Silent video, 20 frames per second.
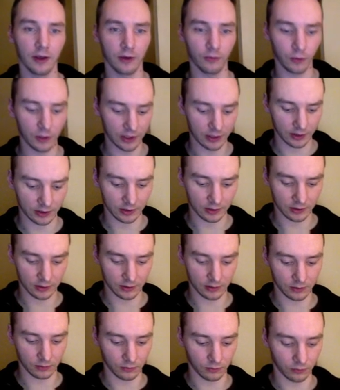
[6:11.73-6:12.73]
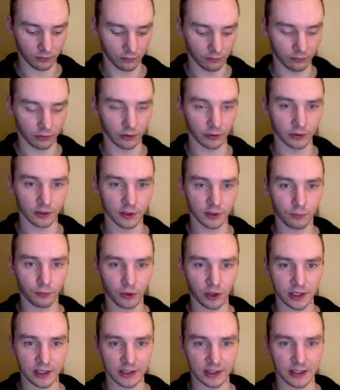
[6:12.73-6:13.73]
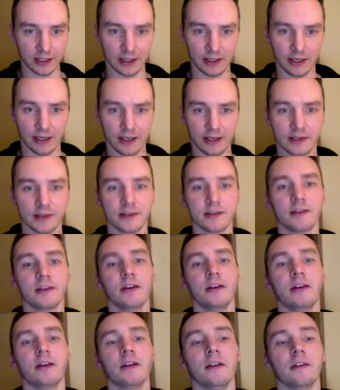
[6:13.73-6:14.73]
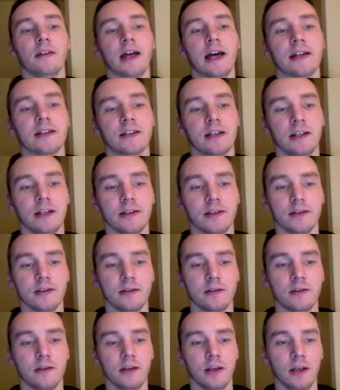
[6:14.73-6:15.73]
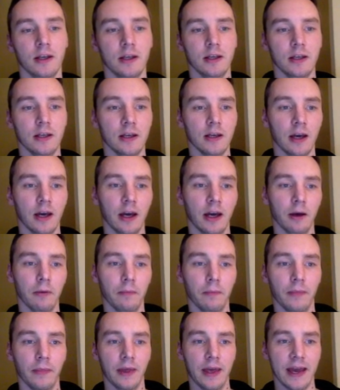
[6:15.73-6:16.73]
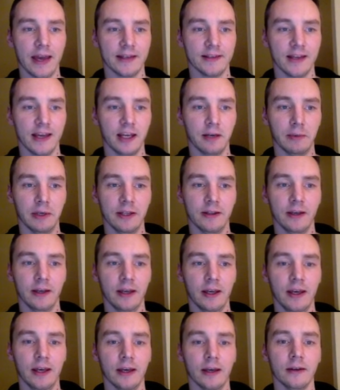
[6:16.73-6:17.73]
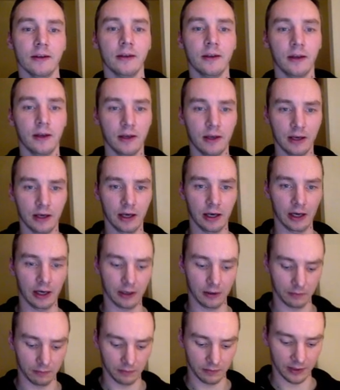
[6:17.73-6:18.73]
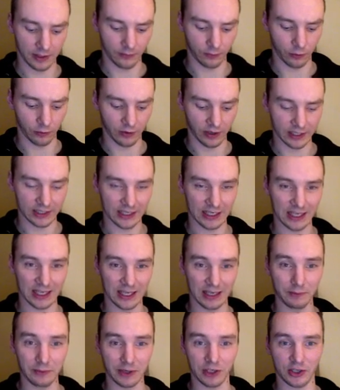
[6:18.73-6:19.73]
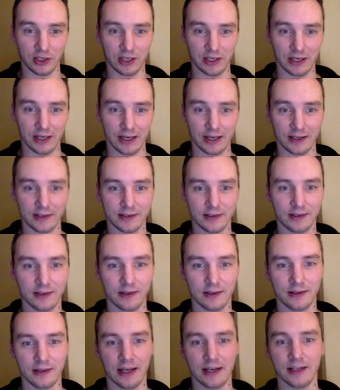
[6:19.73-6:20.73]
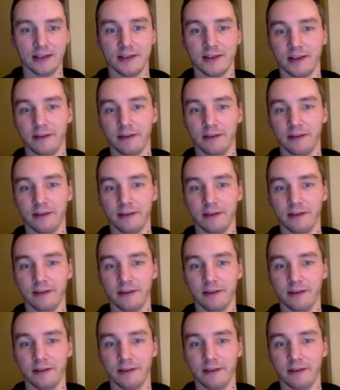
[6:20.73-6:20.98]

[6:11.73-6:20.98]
we wrote sprite index, that is the S enemy thing here. If we write image index, that is the